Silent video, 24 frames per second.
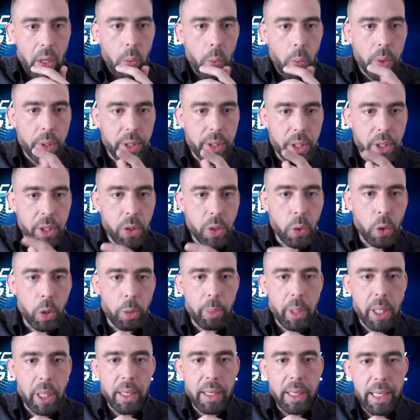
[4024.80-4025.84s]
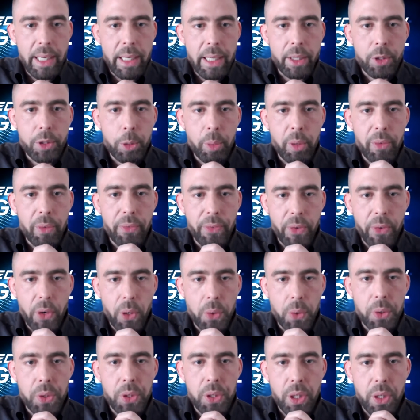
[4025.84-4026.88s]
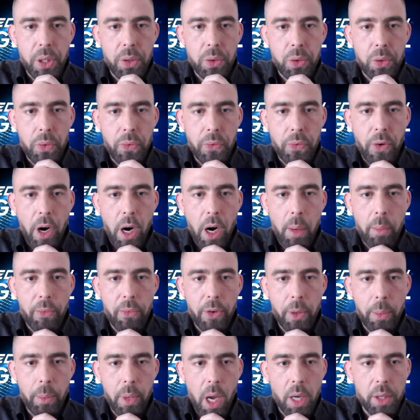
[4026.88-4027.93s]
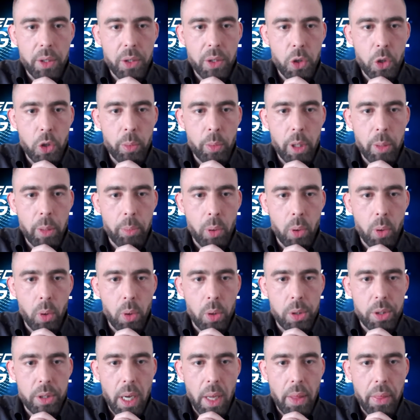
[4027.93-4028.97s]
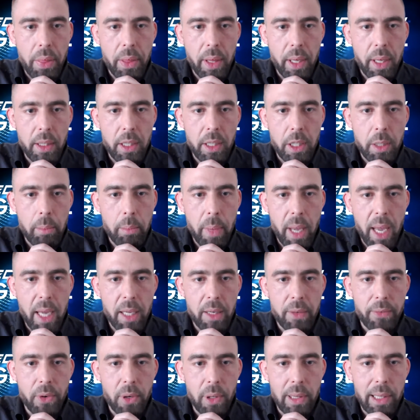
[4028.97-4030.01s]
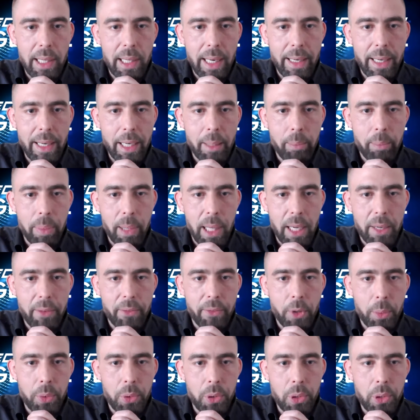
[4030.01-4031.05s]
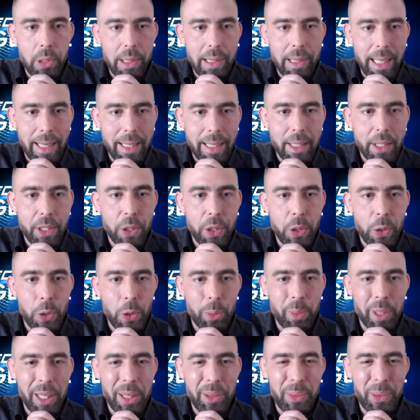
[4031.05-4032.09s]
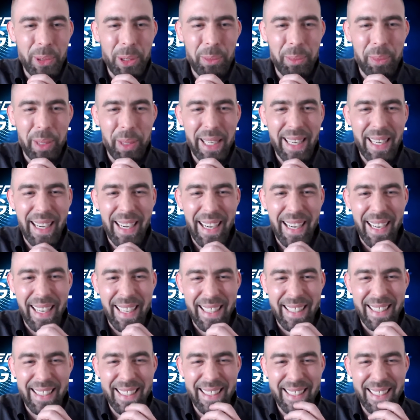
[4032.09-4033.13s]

With the UME needed to be frozen to farm from non-UME pools, I think the demand for lending platform to lend UME would be high.